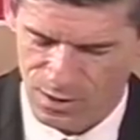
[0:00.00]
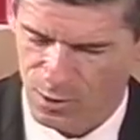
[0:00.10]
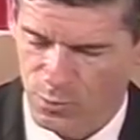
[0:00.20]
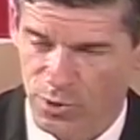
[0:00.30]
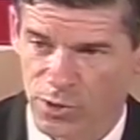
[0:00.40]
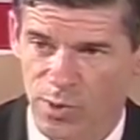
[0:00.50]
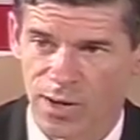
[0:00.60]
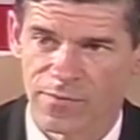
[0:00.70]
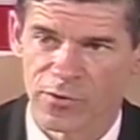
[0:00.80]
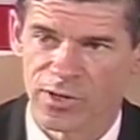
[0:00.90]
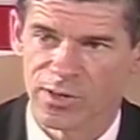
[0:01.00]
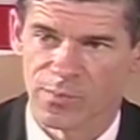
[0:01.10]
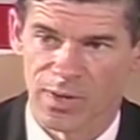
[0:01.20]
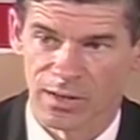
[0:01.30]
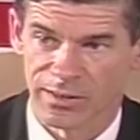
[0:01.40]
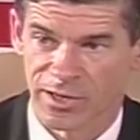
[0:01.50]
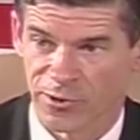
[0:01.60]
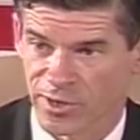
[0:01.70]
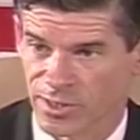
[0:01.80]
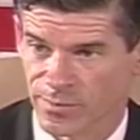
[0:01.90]
Were you ever in the
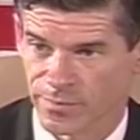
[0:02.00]
military?